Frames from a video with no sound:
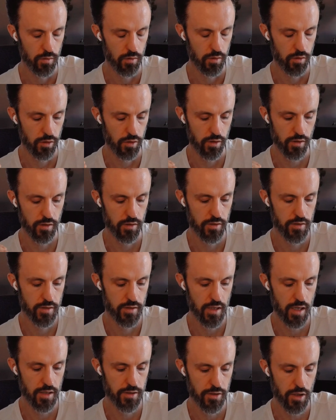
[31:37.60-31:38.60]
you didn't
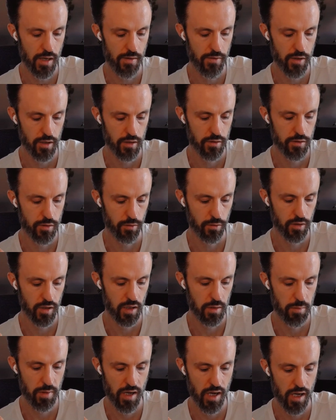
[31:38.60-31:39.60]
start diving and talking
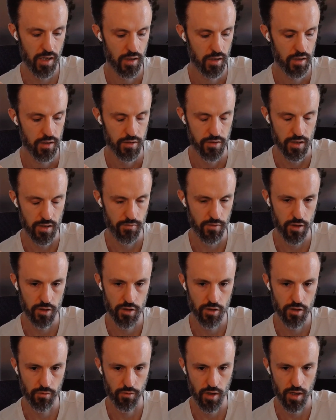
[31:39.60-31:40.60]
about CV
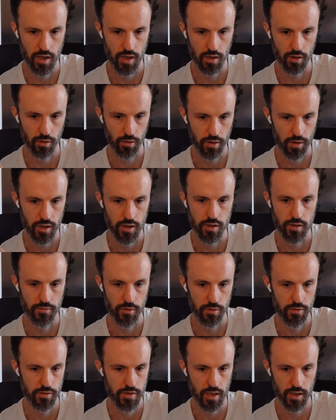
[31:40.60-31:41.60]
screening or
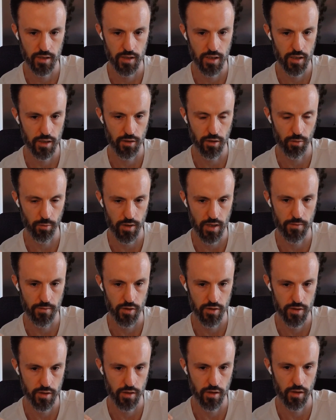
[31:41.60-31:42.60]
interview technique or whatever.
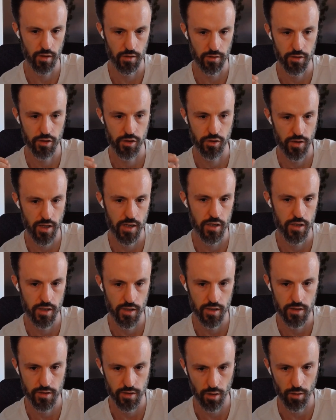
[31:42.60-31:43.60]
You said, no, the strategy
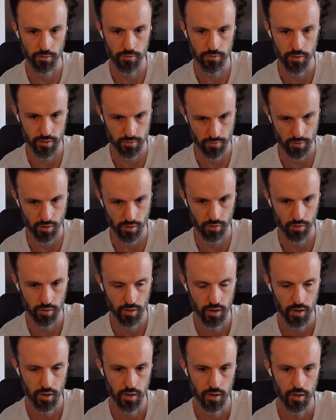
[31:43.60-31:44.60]
itself is wrong
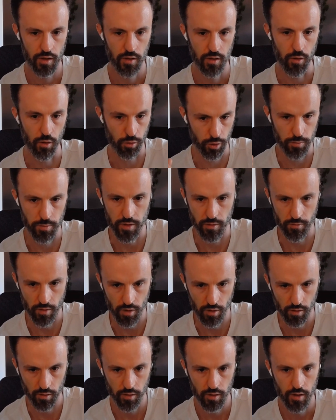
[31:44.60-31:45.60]
or could be
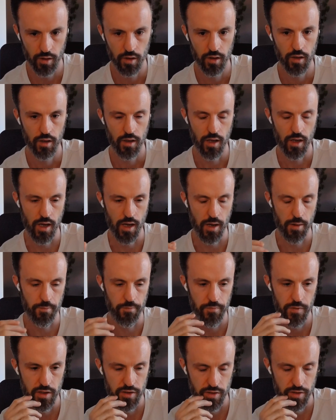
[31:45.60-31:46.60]
wrong.
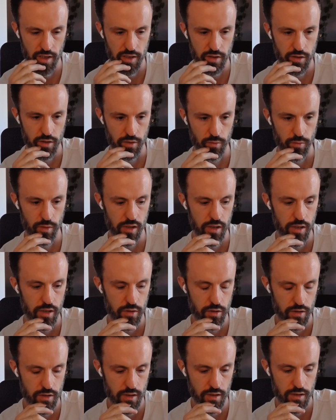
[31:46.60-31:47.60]
And so that's a really
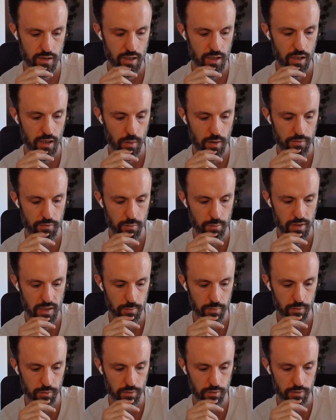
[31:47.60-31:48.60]
interesting takeaway for
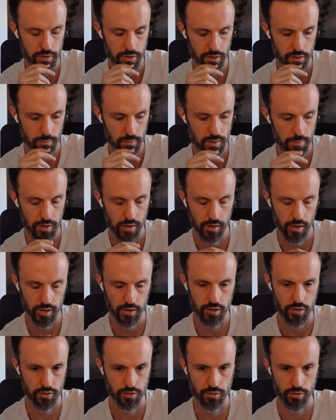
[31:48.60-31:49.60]
people to maybe
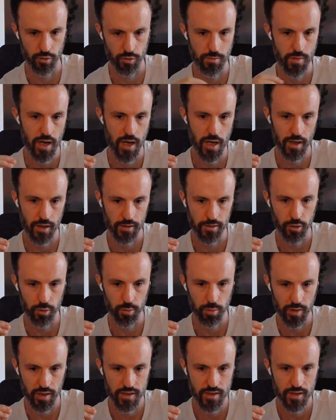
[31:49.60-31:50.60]
just zoom out a little
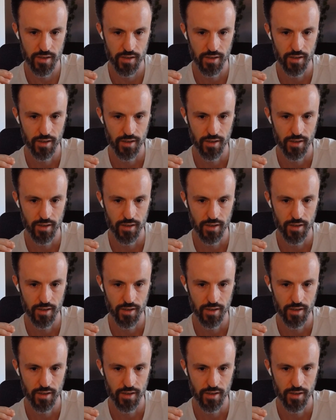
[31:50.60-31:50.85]
bit